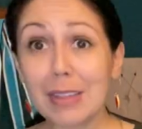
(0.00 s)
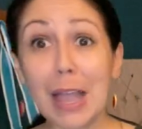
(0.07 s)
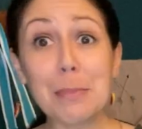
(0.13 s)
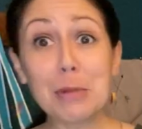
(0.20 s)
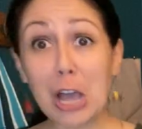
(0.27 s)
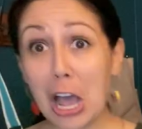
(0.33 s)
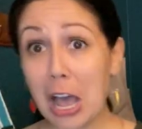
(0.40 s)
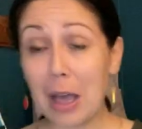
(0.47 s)

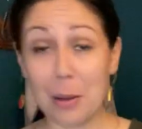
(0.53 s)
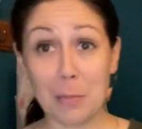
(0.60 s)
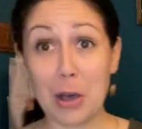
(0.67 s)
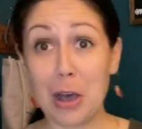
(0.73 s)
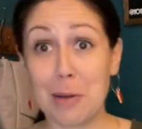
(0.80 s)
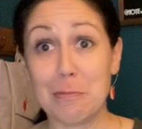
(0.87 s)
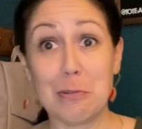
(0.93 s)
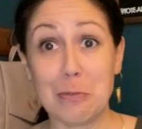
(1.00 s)
I'm not a
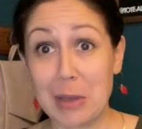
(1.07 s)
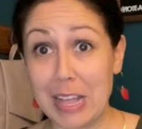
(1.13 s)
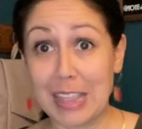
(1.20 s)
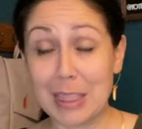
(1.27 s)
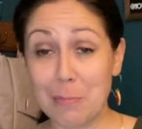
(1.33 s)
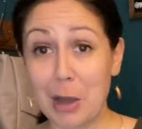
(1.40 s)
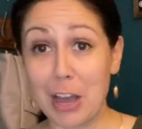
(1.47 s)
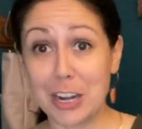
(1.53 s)
mom
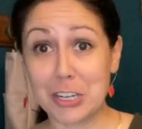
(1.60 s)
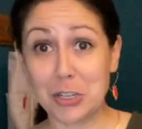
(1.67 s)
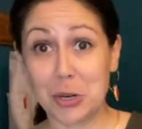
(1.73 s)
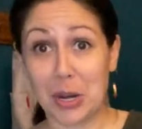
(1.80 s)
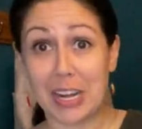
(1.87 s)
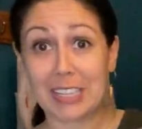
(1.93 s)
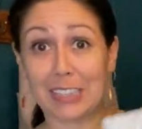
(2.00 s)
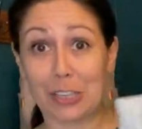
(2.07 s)
with potty
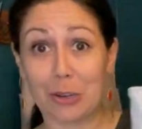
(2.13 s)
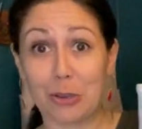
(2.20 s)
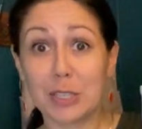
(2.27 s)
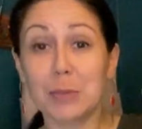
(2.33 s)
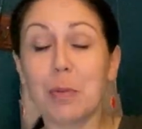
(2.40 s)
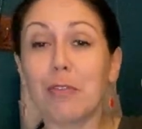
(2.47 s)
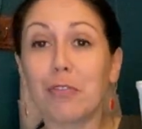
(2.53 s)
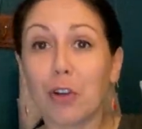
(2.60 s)
training
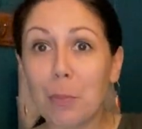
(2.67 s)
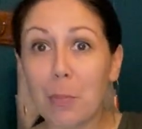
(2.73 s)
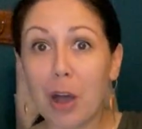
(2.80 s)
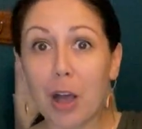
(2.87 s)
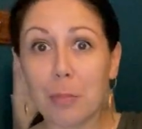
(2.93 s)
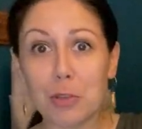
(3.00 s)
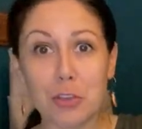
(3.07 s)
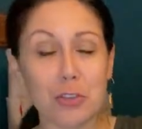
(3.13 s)
littles, but for a
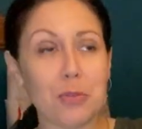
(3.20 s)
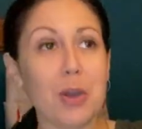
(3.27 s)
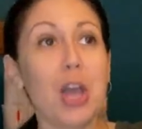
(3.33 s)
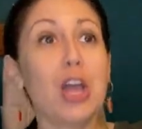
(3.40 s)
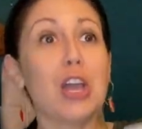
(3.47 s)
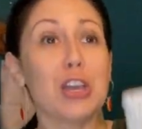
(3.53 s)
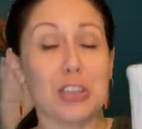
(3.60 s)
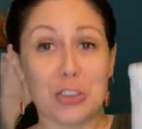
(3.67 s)
mom who
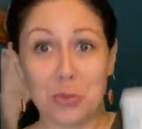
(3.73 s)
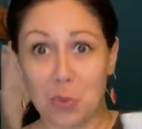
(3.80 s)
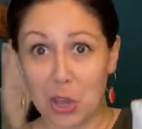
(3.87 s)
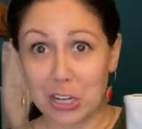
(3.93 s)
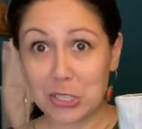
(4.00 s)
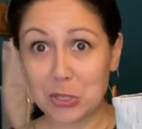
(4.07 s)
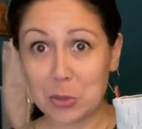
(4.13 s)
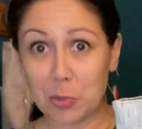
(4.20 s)
you
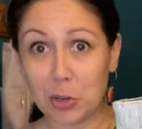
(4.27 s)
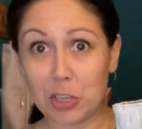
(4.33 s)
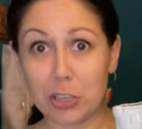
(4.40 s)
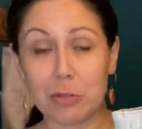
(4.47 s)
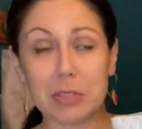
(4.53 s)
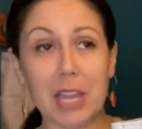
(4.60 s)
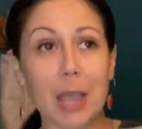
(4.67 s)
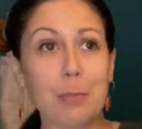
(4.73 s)
want a super
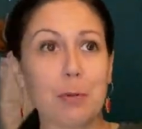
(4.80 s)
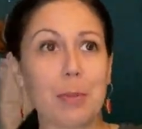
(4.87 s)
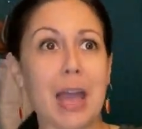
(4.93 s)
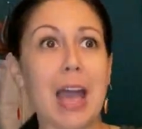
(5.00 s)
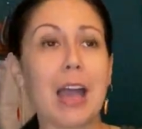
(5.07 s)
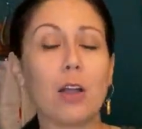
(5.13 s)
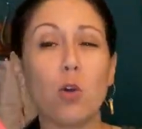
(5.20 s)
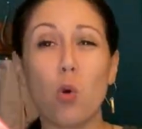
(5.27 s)
cute diaper
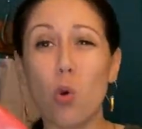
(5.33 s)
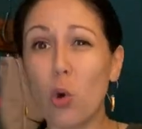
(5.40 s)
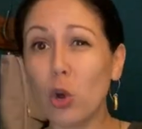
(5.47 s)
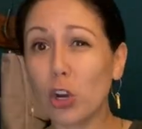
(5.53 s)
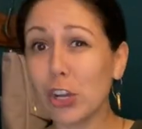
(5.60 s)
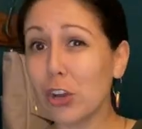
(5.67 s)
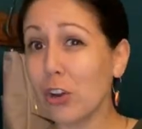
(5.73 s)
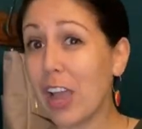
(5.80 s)
bag
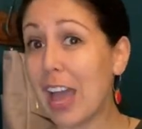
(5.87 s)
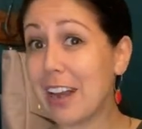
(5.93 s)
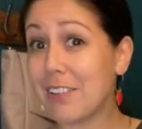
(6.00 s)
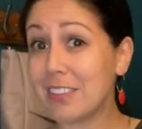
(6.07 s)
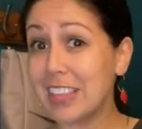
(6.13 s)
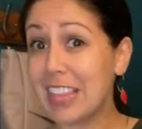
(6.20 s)
or you're kind of